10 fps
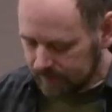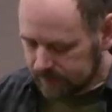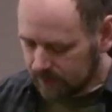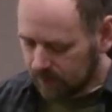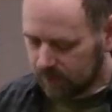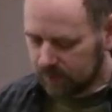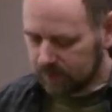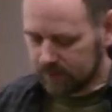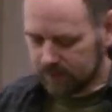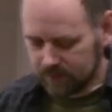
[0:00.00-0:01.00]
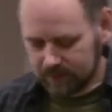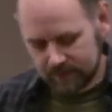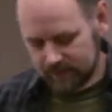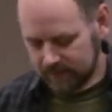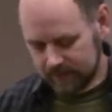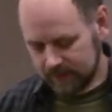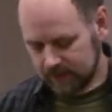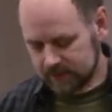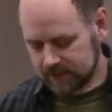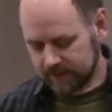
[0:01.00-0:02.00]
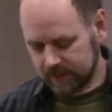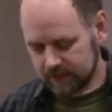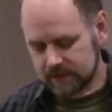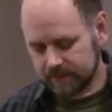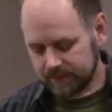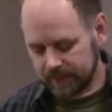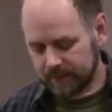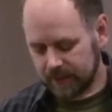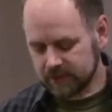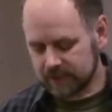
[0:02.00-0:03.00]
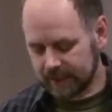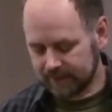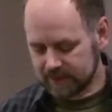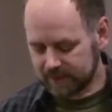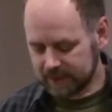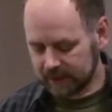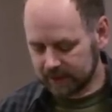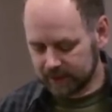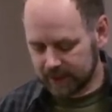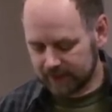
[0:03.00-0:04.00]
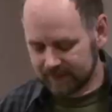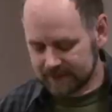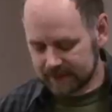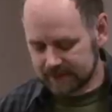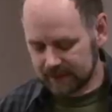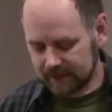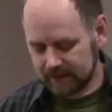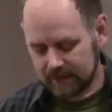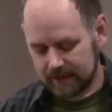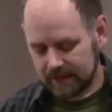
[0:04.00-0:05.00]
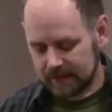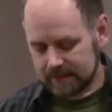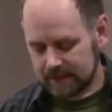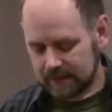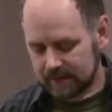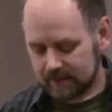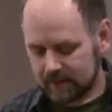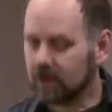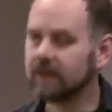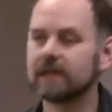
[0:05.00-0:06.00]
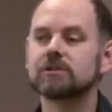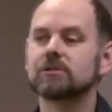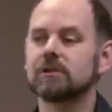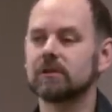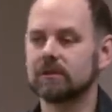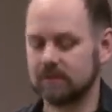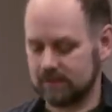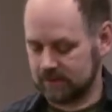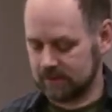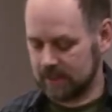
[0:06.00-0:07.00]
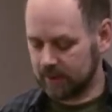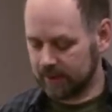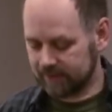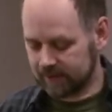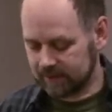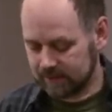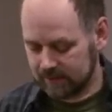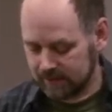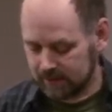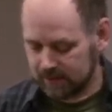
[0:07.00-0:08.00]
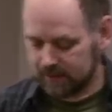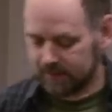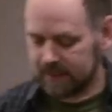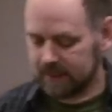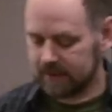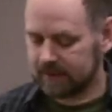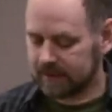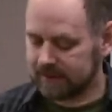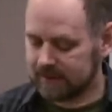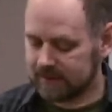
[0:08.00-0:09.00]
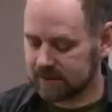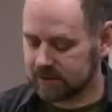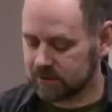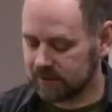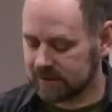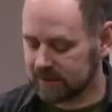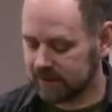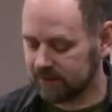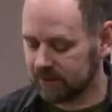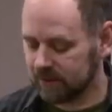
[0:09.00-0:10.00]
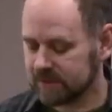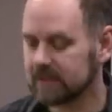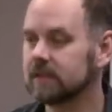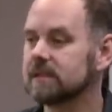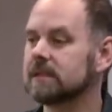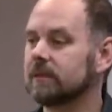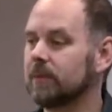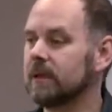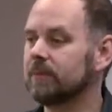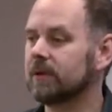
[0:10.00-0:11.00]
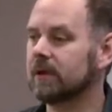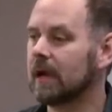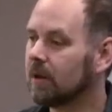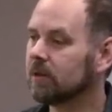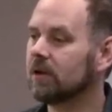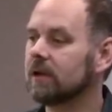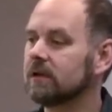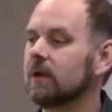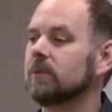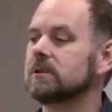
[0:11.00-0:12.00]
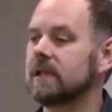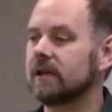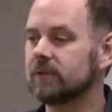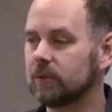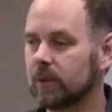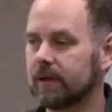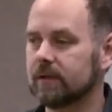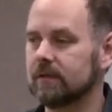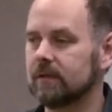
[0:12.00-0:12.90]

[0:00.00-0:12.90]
So here's the punchline of this particular part of his essay, is that all that's true. However, by the end of the 19th century, slavery was, at least on paper, outlawed almost everywhere.